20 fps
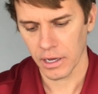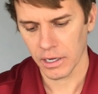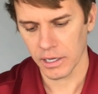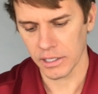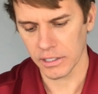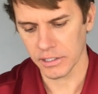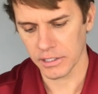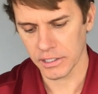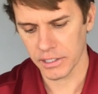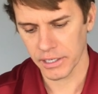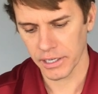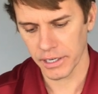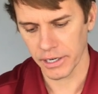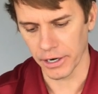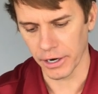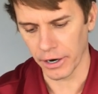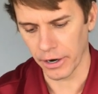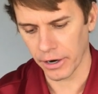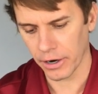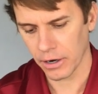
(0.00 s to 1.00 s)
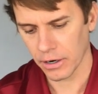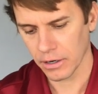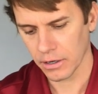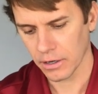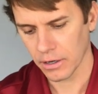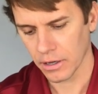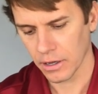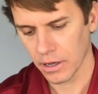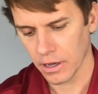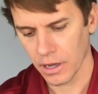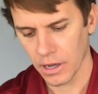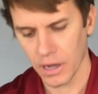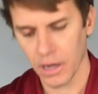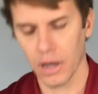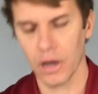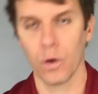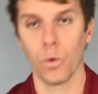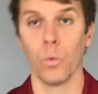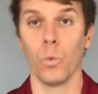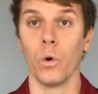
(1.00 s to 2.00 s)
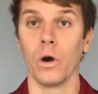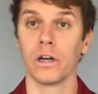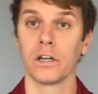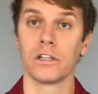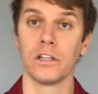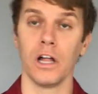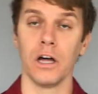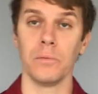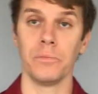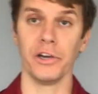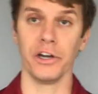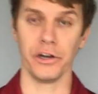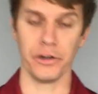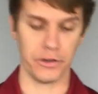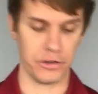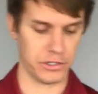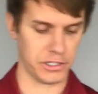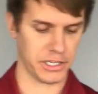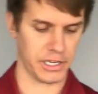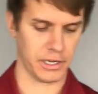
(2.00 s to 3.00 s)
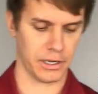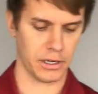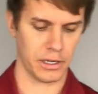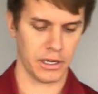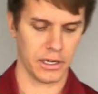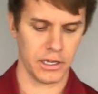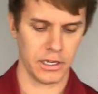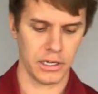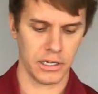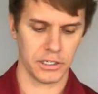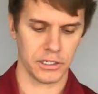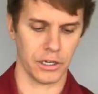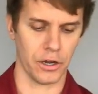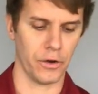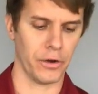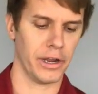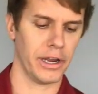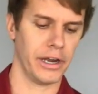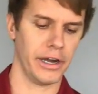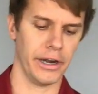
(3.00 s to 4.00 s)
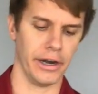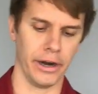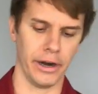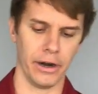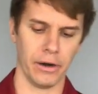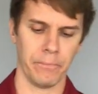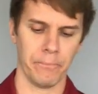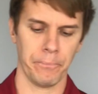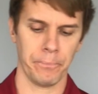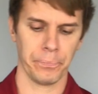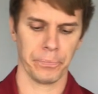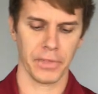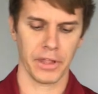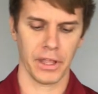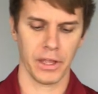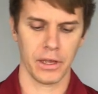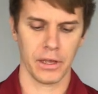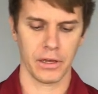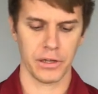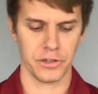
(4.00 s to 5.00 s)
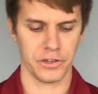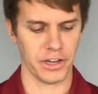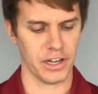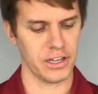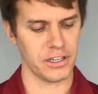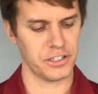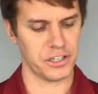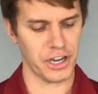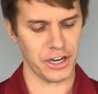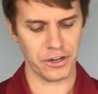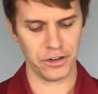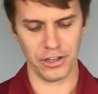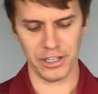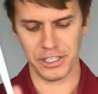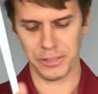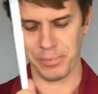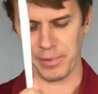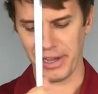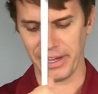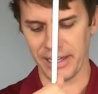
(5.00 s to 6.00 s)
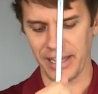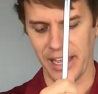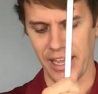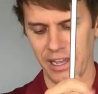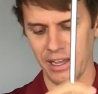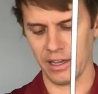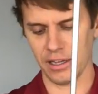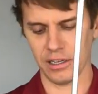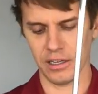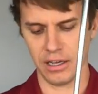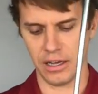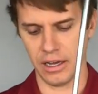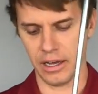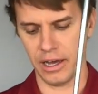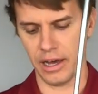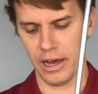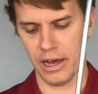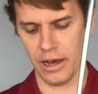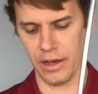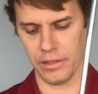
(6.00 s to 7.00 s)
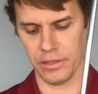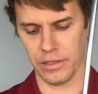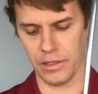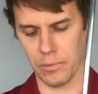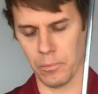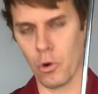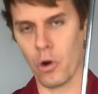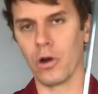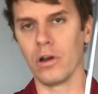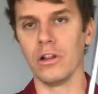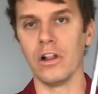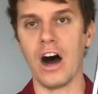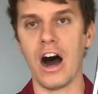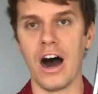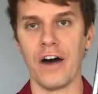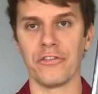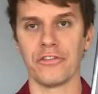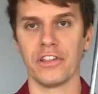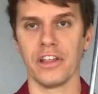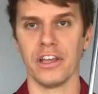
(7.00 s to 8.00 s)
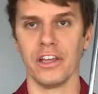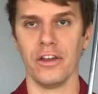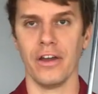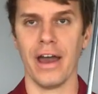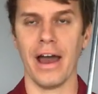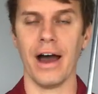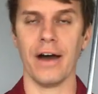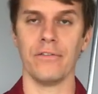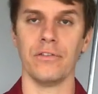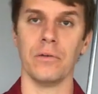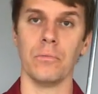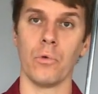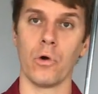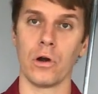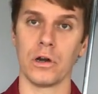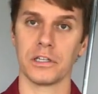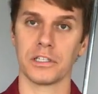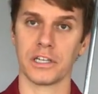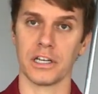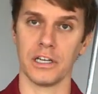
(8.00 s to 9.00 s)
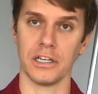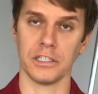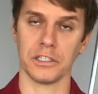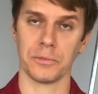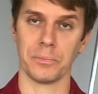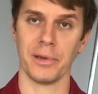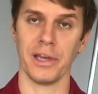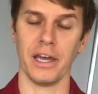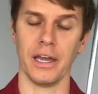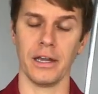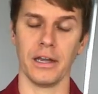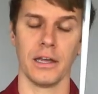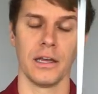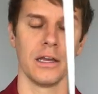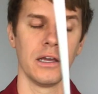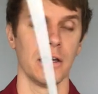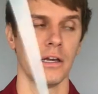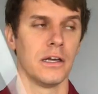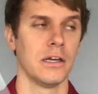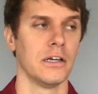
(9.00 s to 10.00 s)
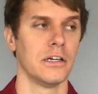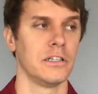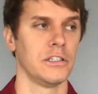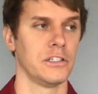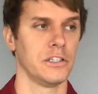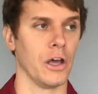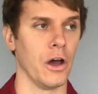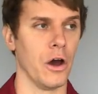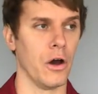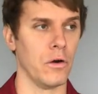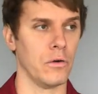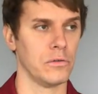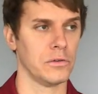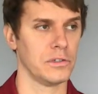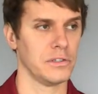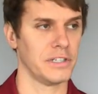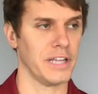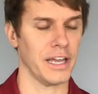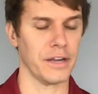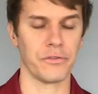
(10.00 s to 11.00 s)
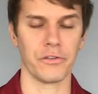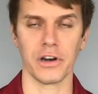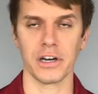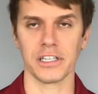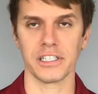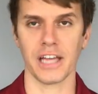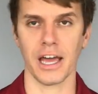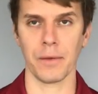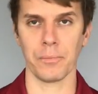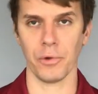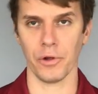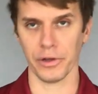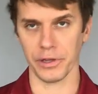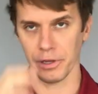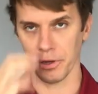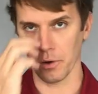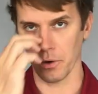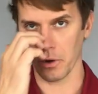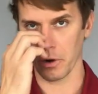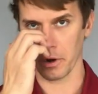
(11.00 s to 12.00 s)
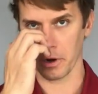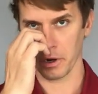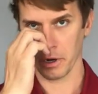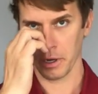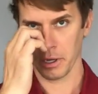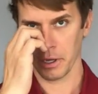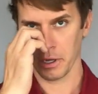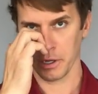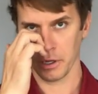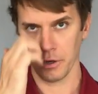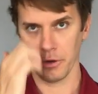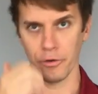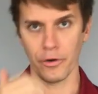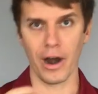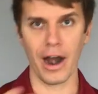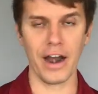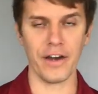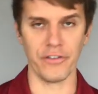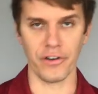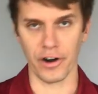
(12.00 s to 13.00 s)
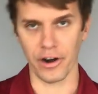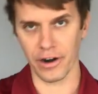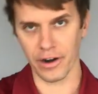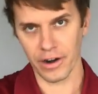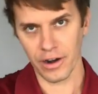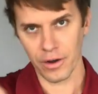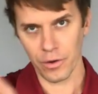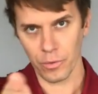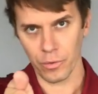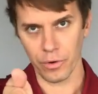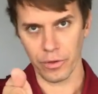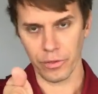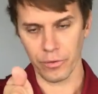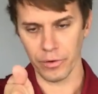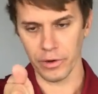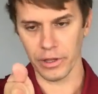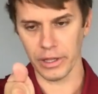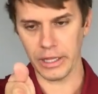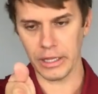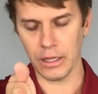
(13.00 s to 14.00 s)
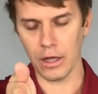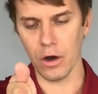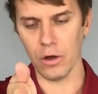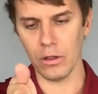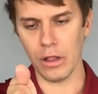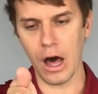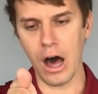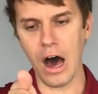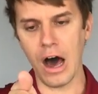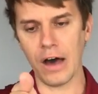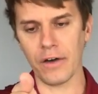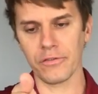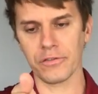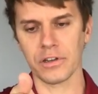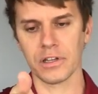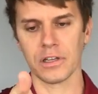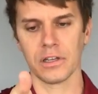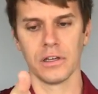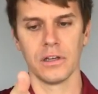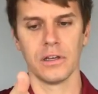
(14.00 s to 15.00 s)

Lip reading: consider what club you're using. So here, generally speaking, the more loft that you have, the more it's going to spin. So take, for example, your driver with really low loft,